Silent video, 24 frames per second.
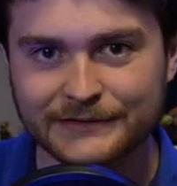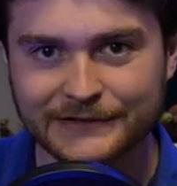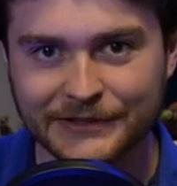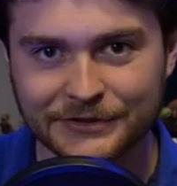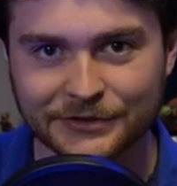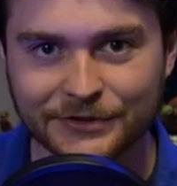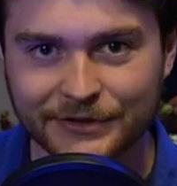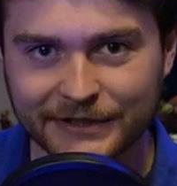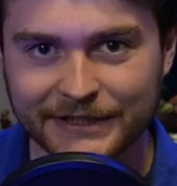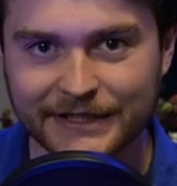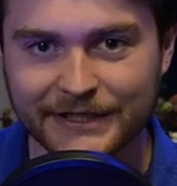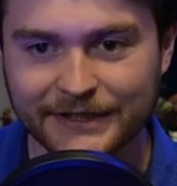
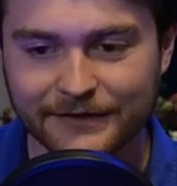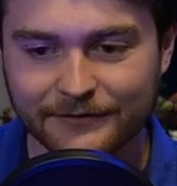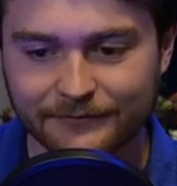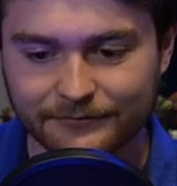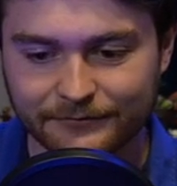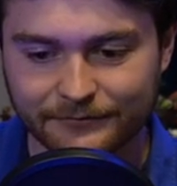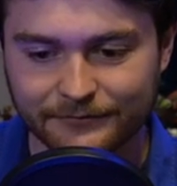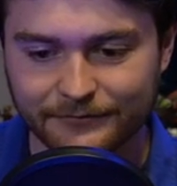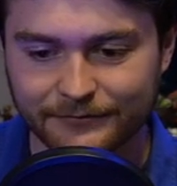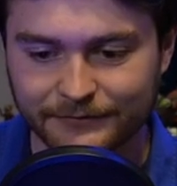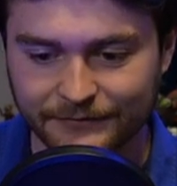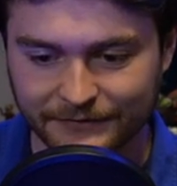Literally,
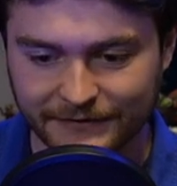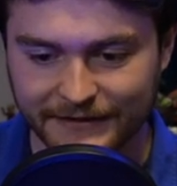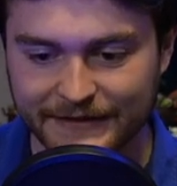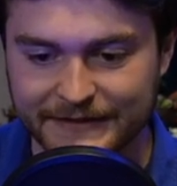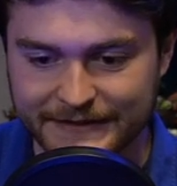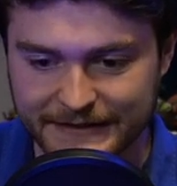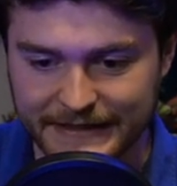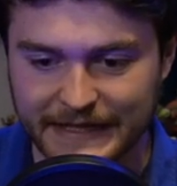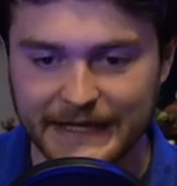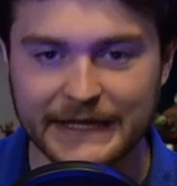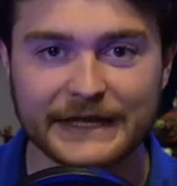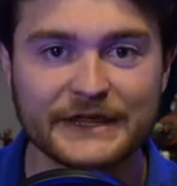
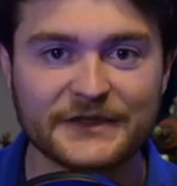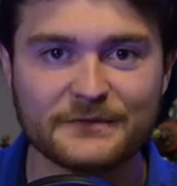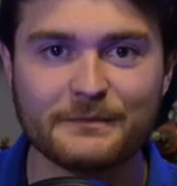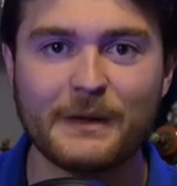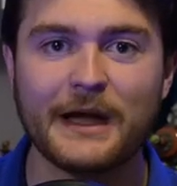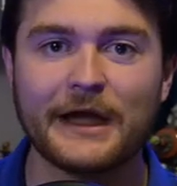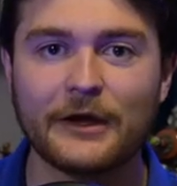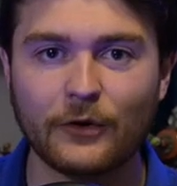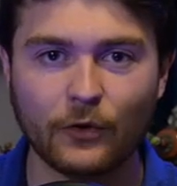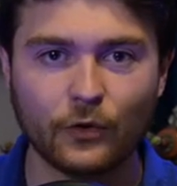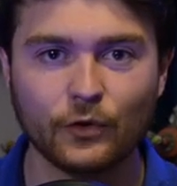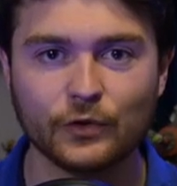this is
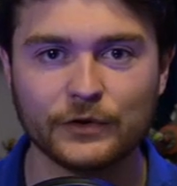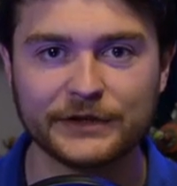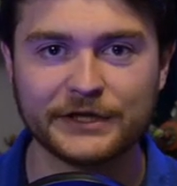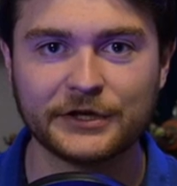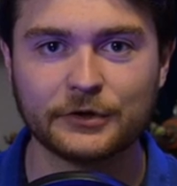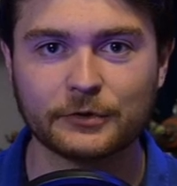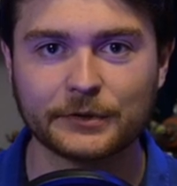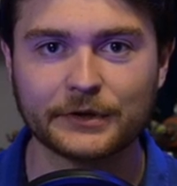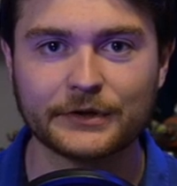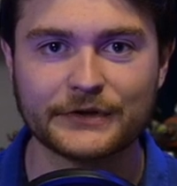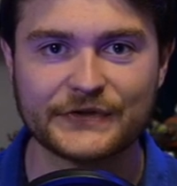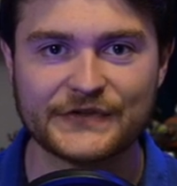my holy
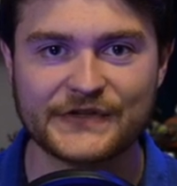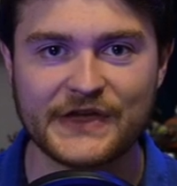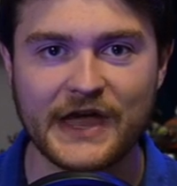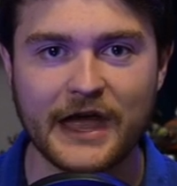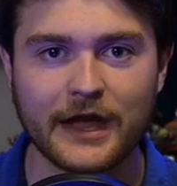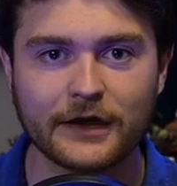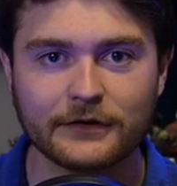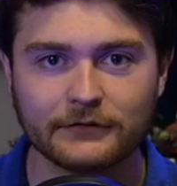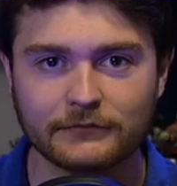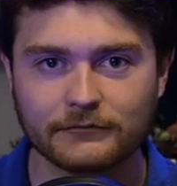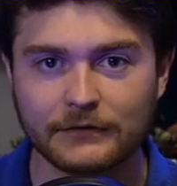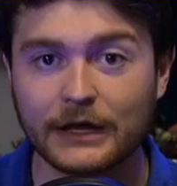grail
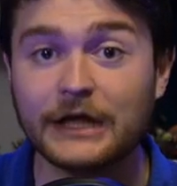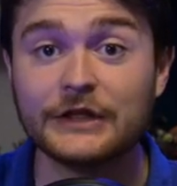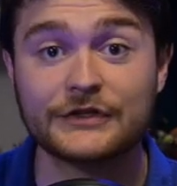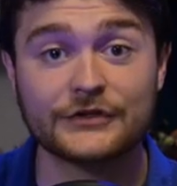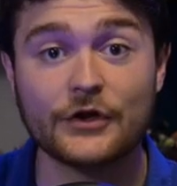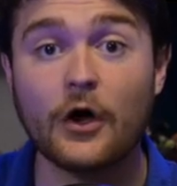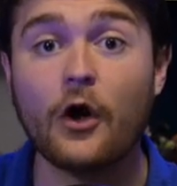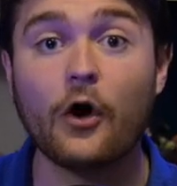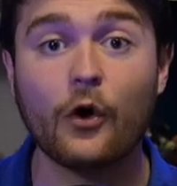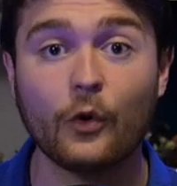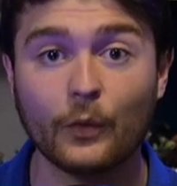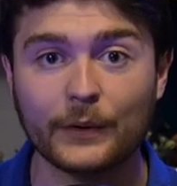set. It's
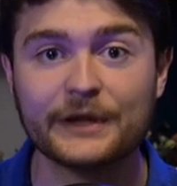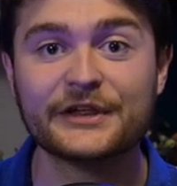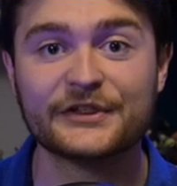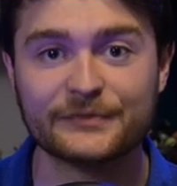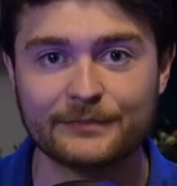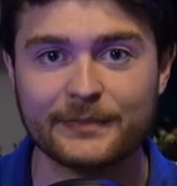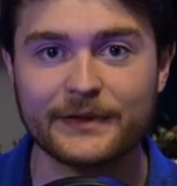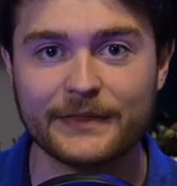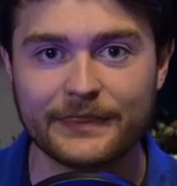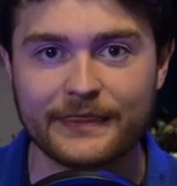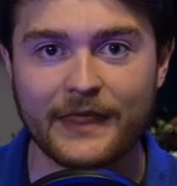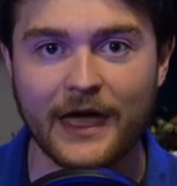always
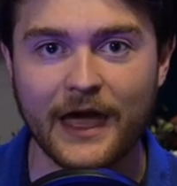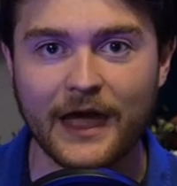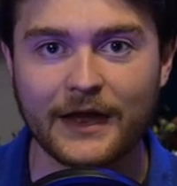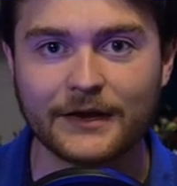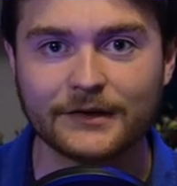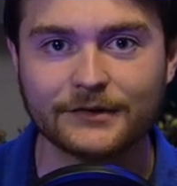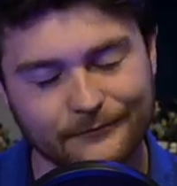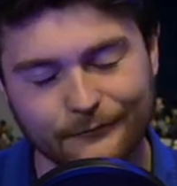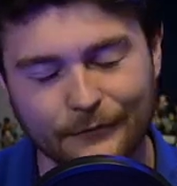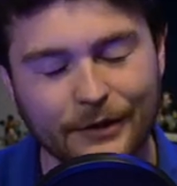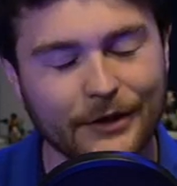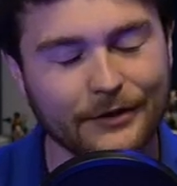been that.
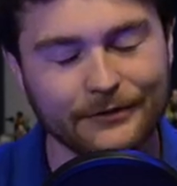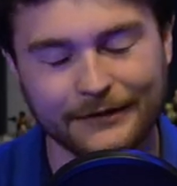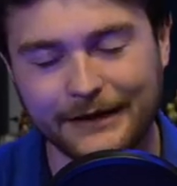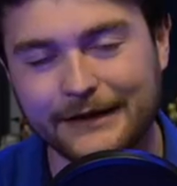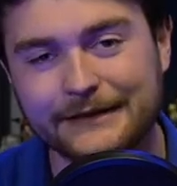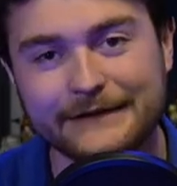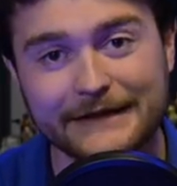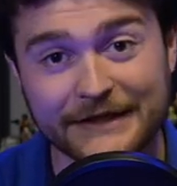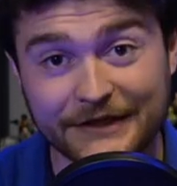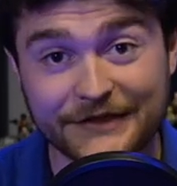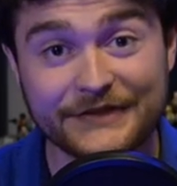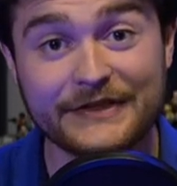Well,
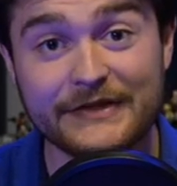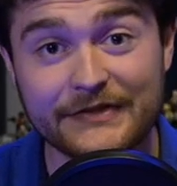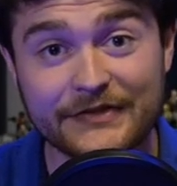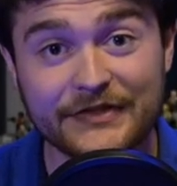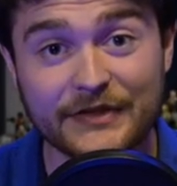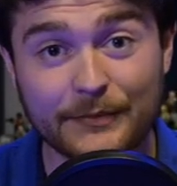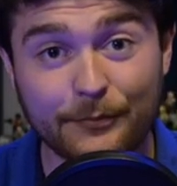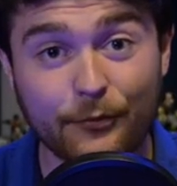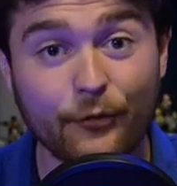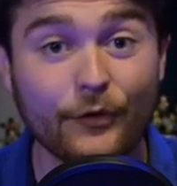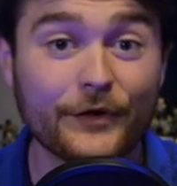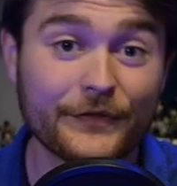at least since
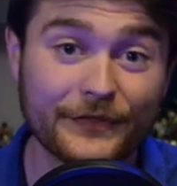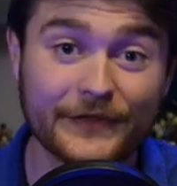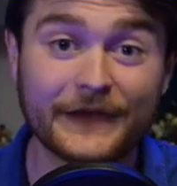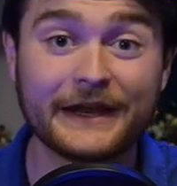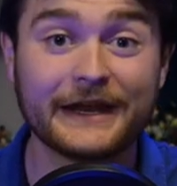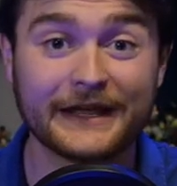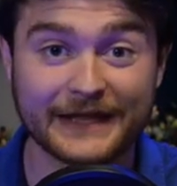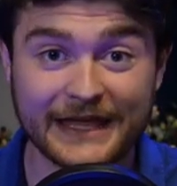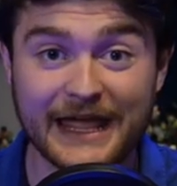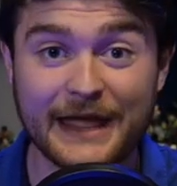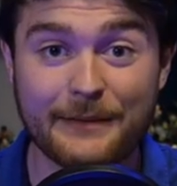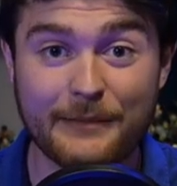the point that
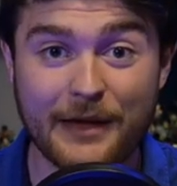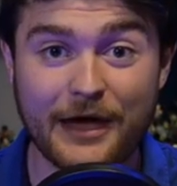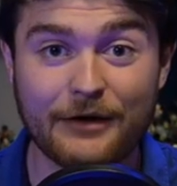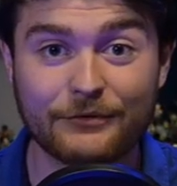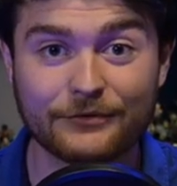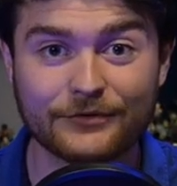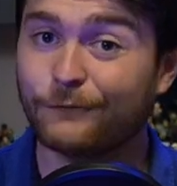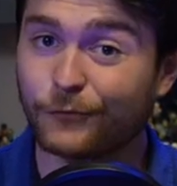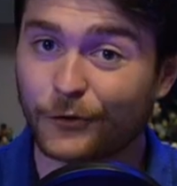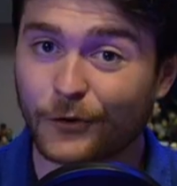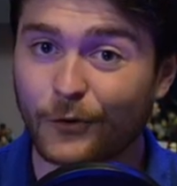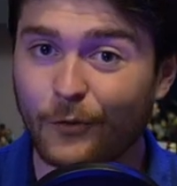it came
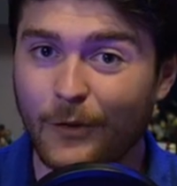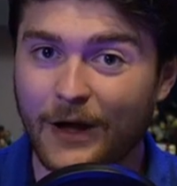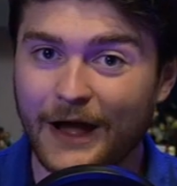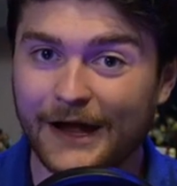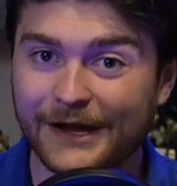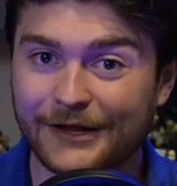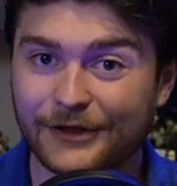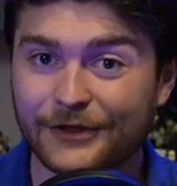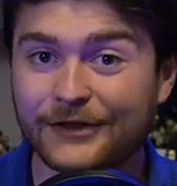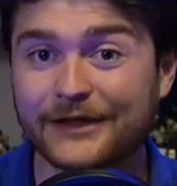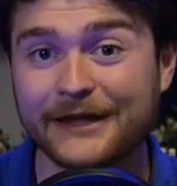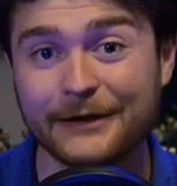out. For a
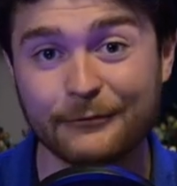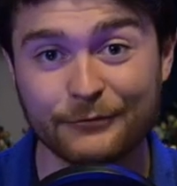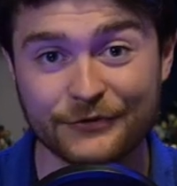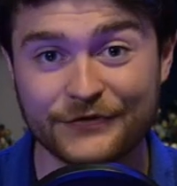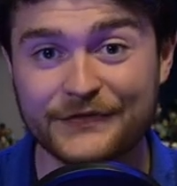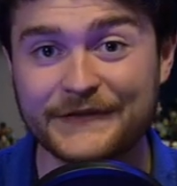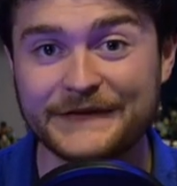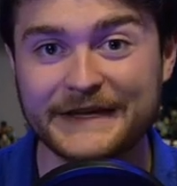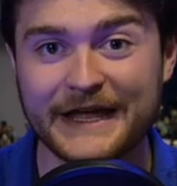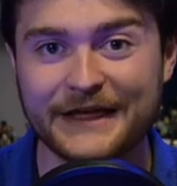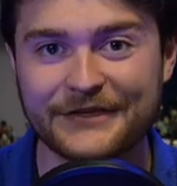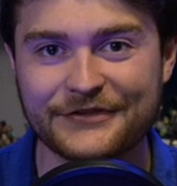while, it was
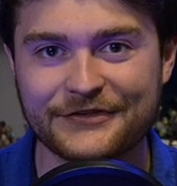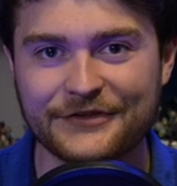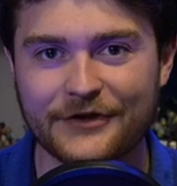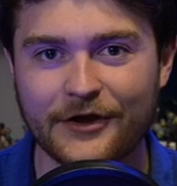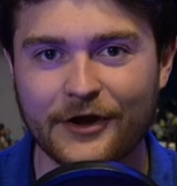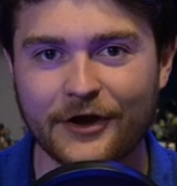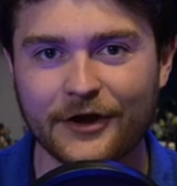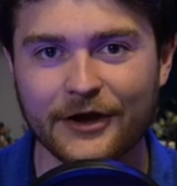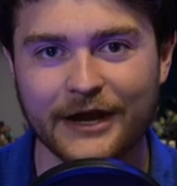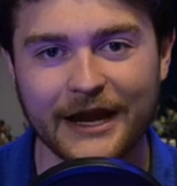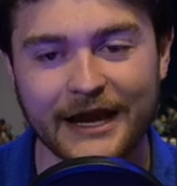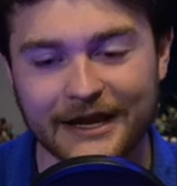the Death
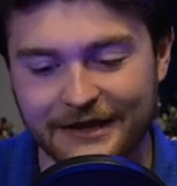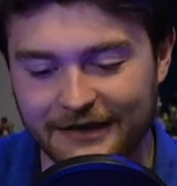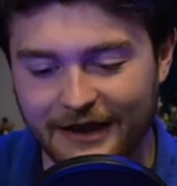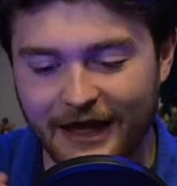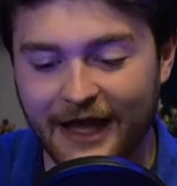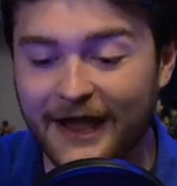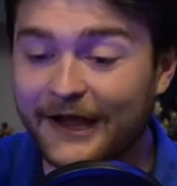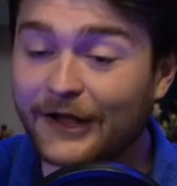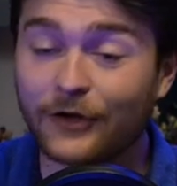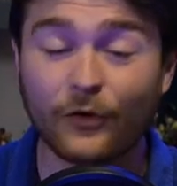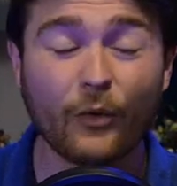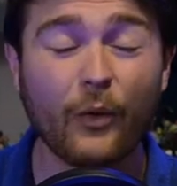Star, and
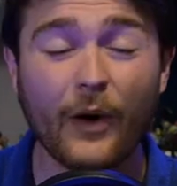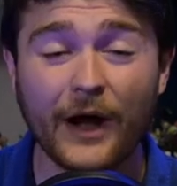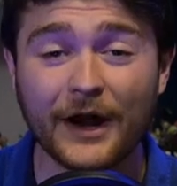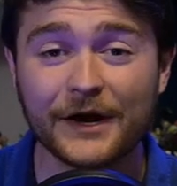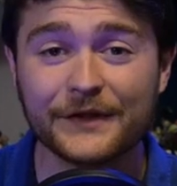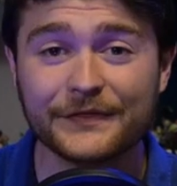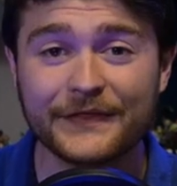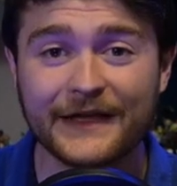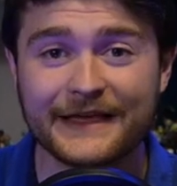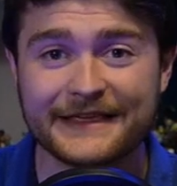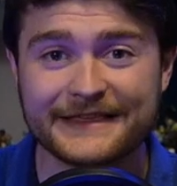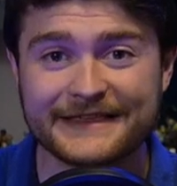I
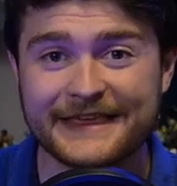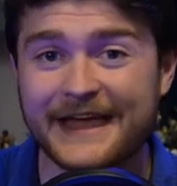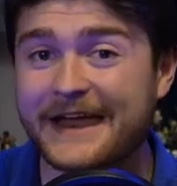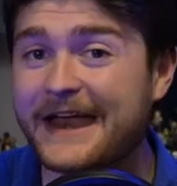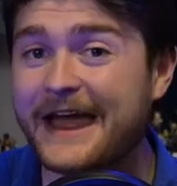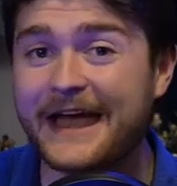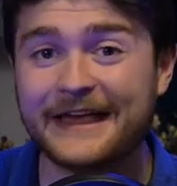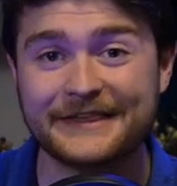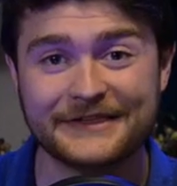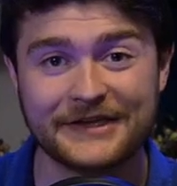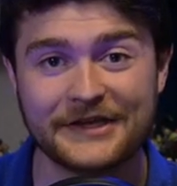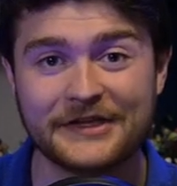acquired that
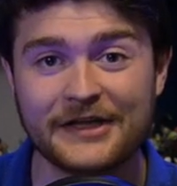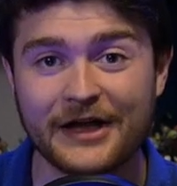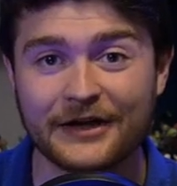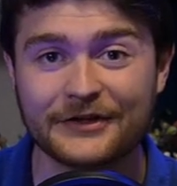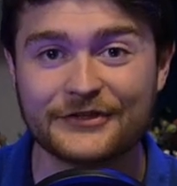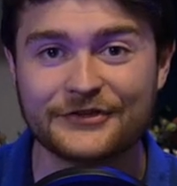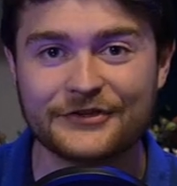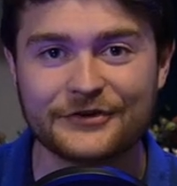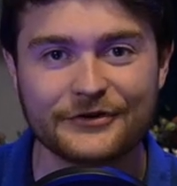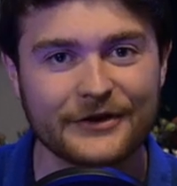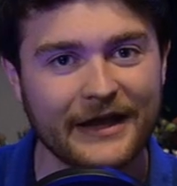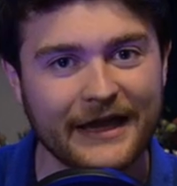set as a
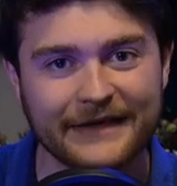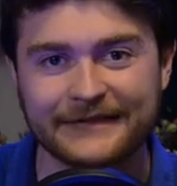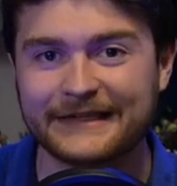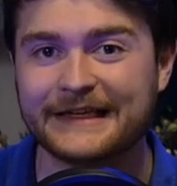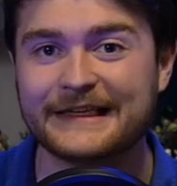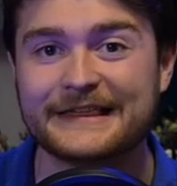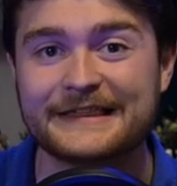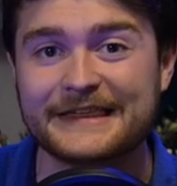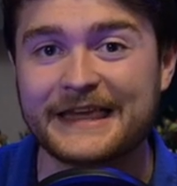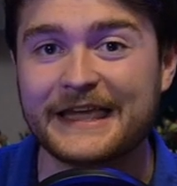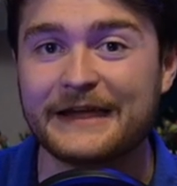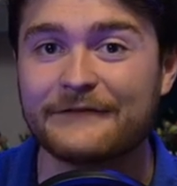youngster as I
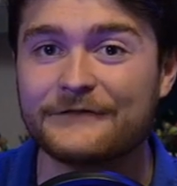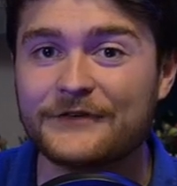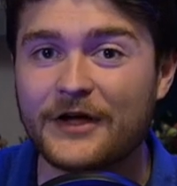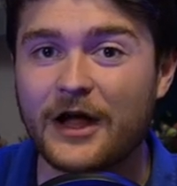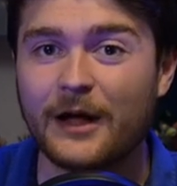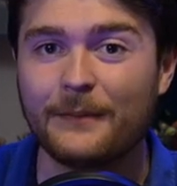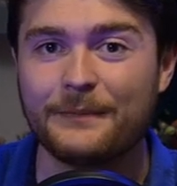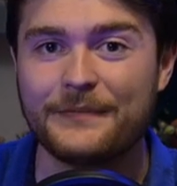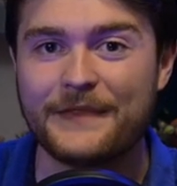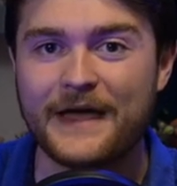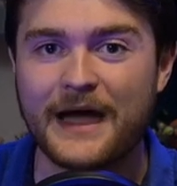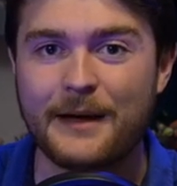saved
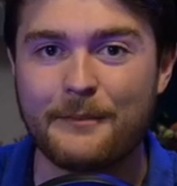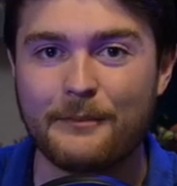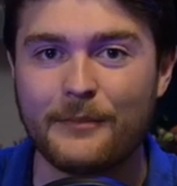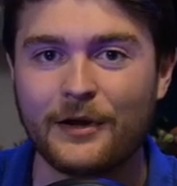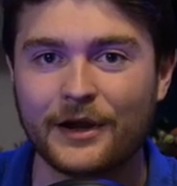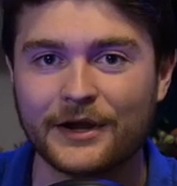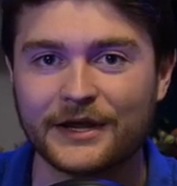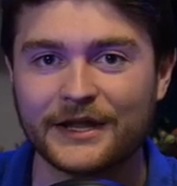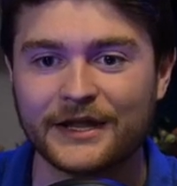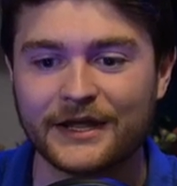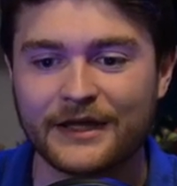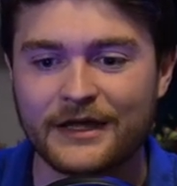up that
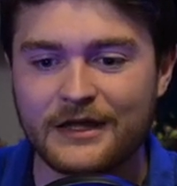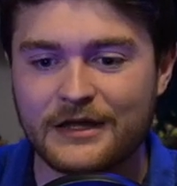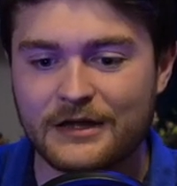money,